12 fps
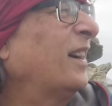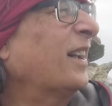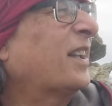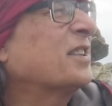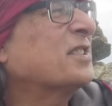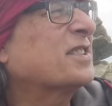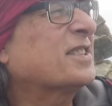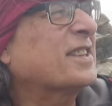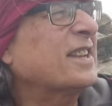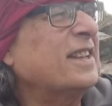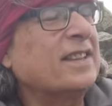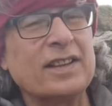I can
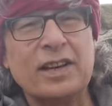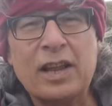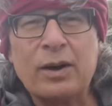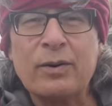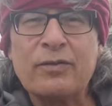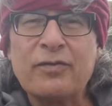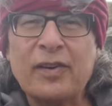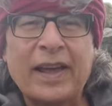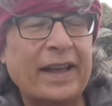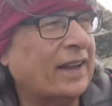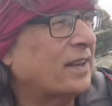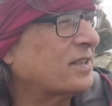see the lower
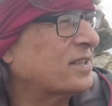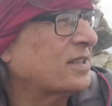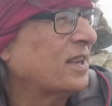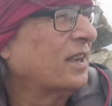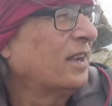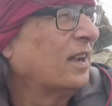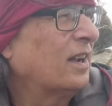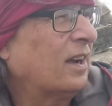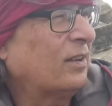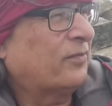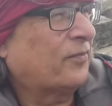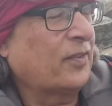flanks
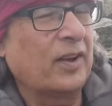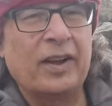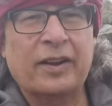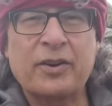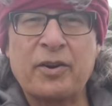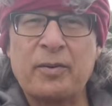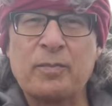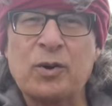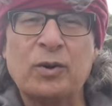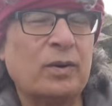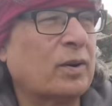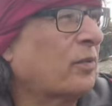of uh, Crib
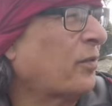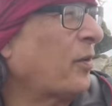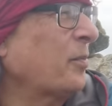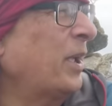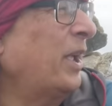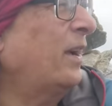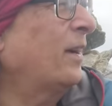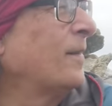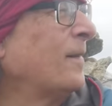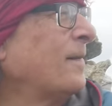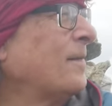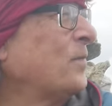Goch from here,
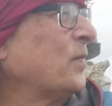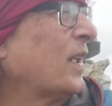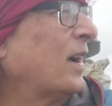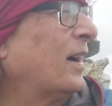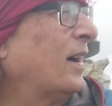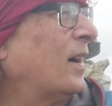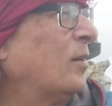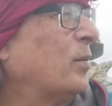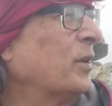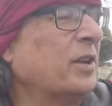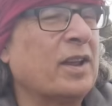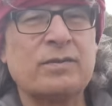uh,
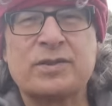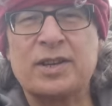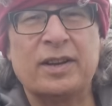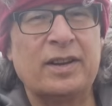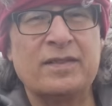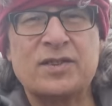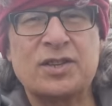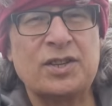but no sign of